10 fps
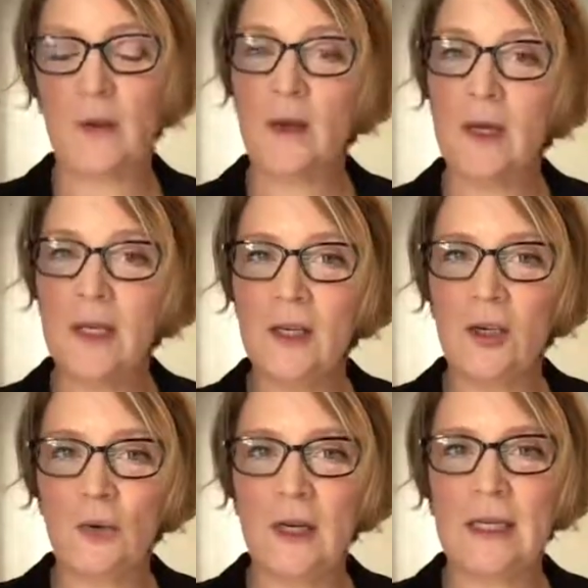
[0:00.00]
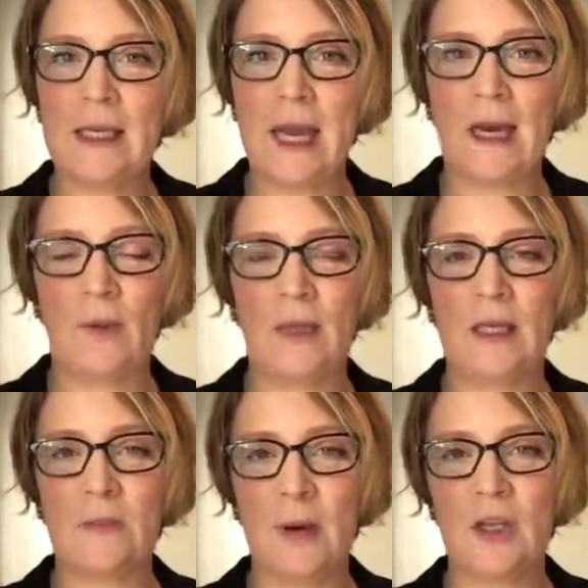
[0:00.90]
but you need to treat data with
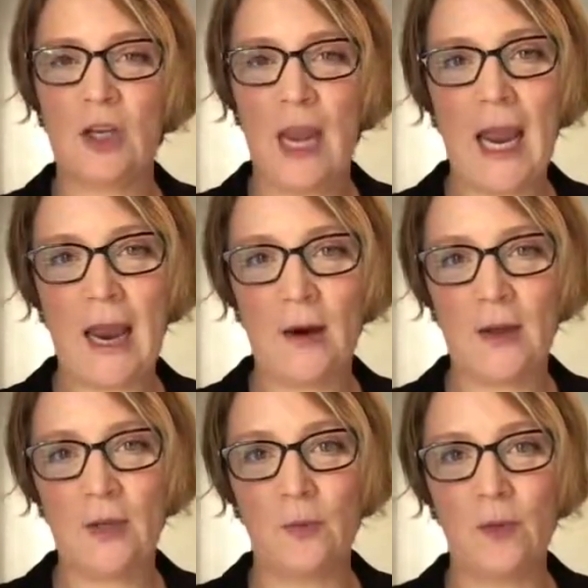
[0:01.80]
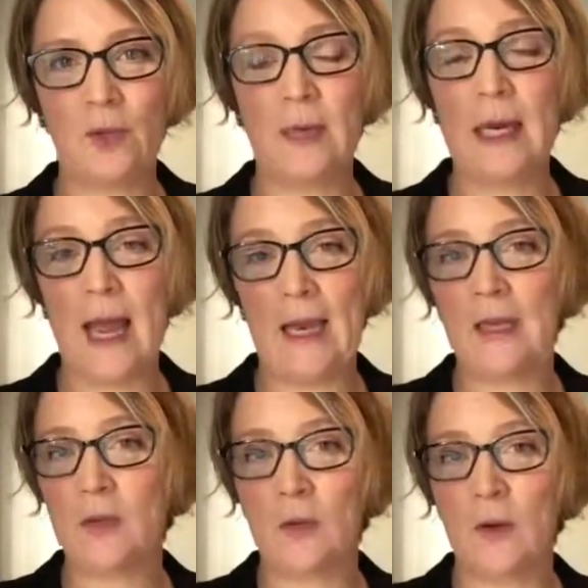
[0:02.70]
as much care as you would treat
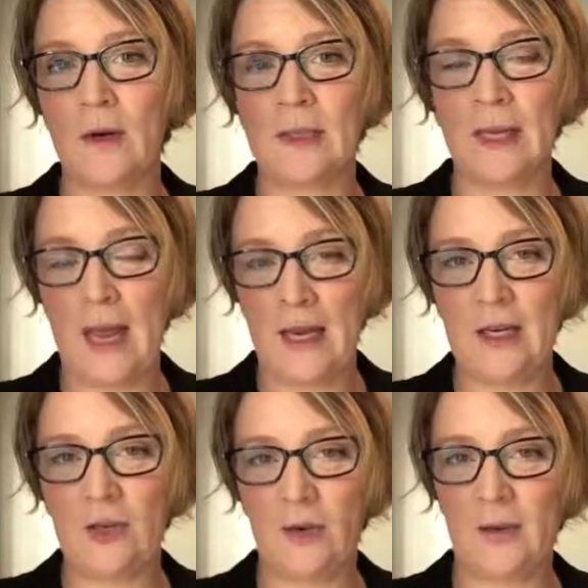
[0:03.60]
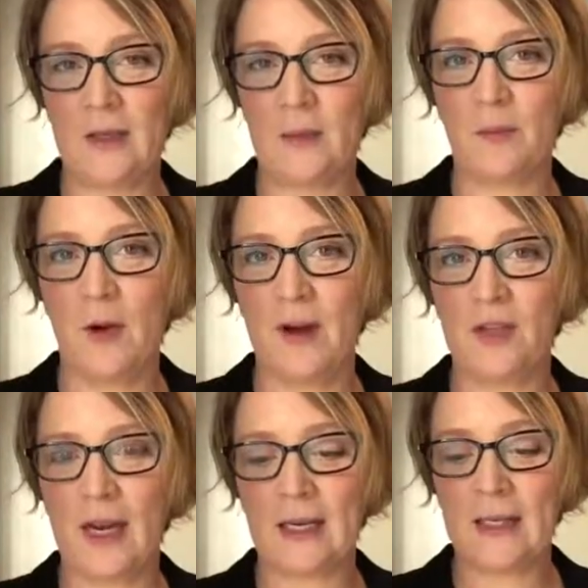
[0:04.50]
any source in any journalism
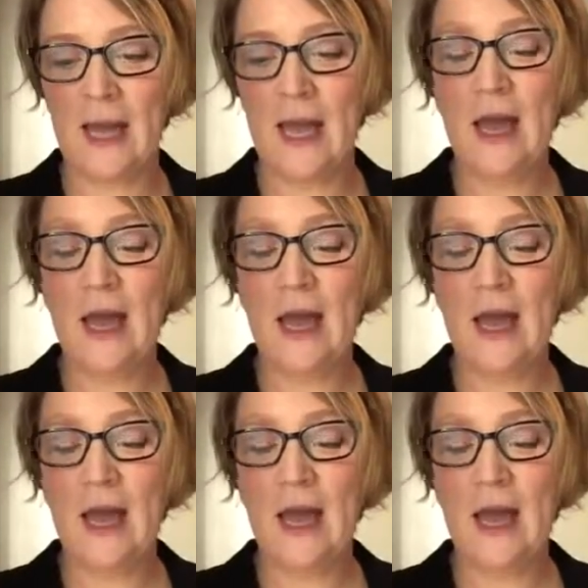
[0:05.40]
project.